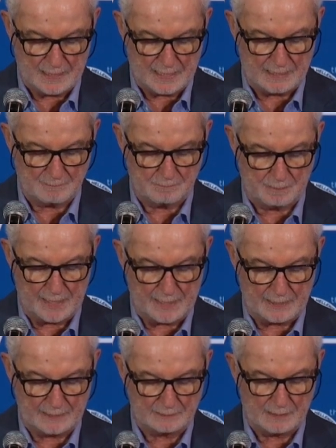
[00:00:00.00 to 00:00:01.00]
and
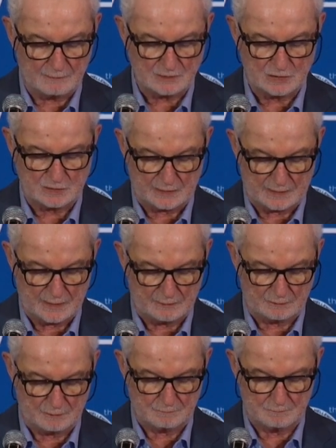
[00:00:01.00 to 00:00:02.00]
band us together.